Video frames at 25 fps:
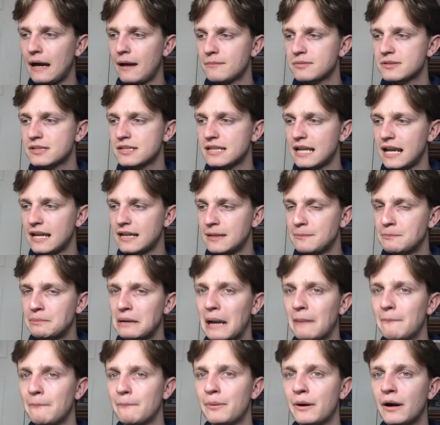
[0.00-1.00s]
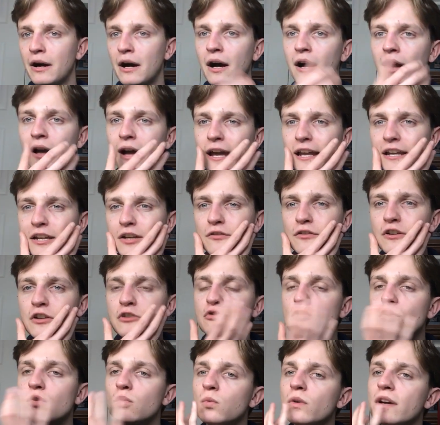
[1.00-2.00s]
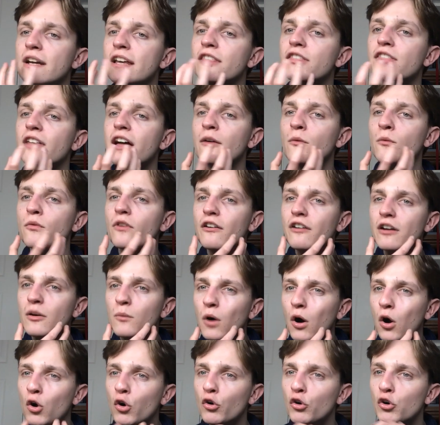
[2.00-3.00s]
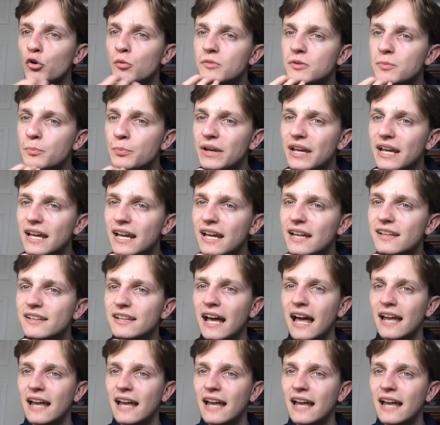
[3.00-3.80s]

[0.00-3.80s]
slightly plumper individual with a very well-groomed beard,